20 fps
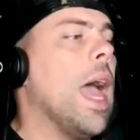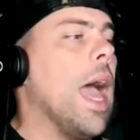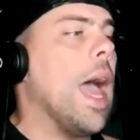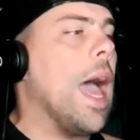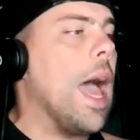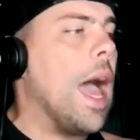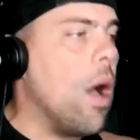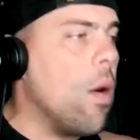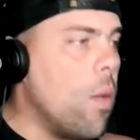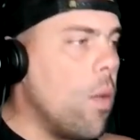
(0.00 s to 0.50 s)

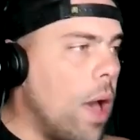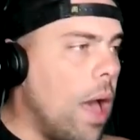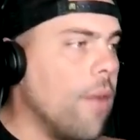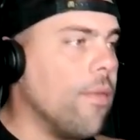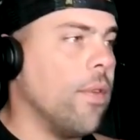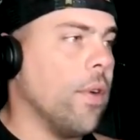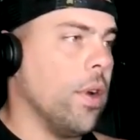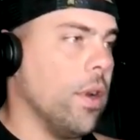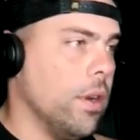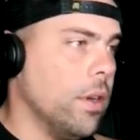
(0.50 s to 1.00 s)

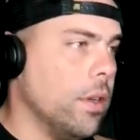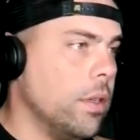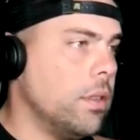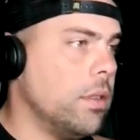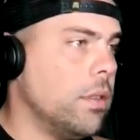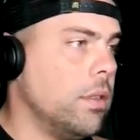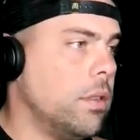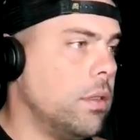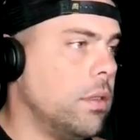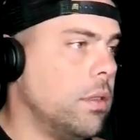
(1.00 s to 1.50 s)
However,
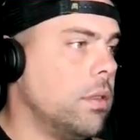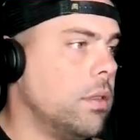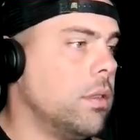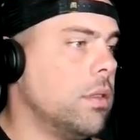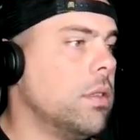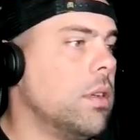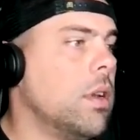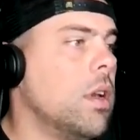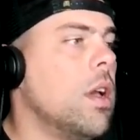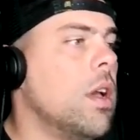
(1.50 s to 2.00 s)

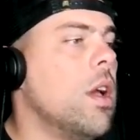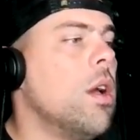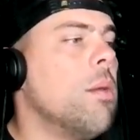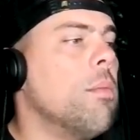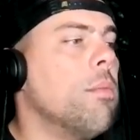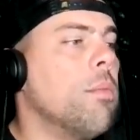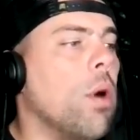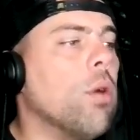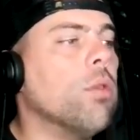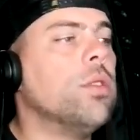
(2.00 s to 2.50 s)

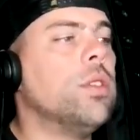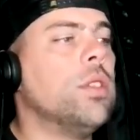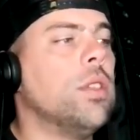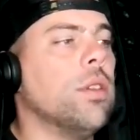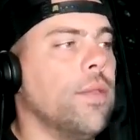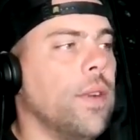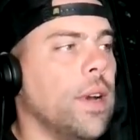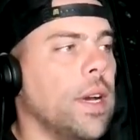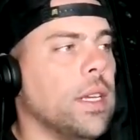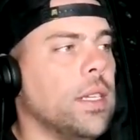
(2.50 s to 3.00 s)
most
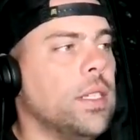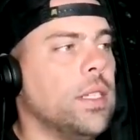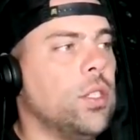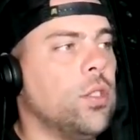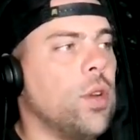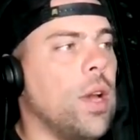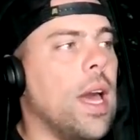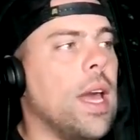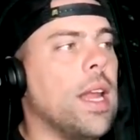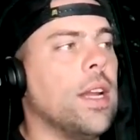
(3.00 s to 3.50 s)
of us
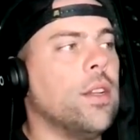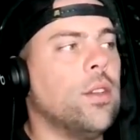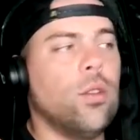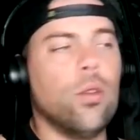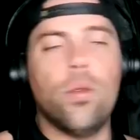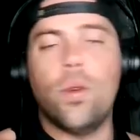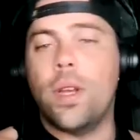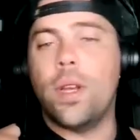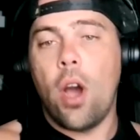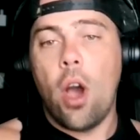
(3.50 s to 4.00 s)
try to
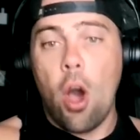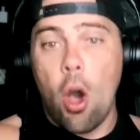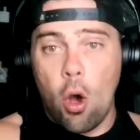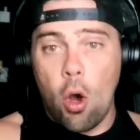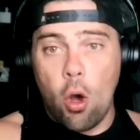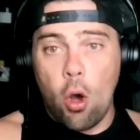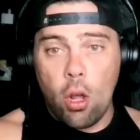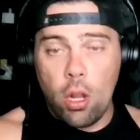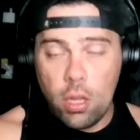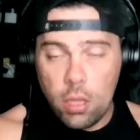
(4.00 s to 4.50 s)
do it
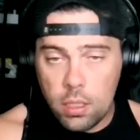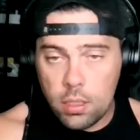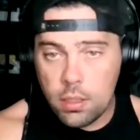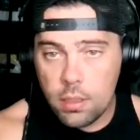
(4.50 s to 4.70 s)
all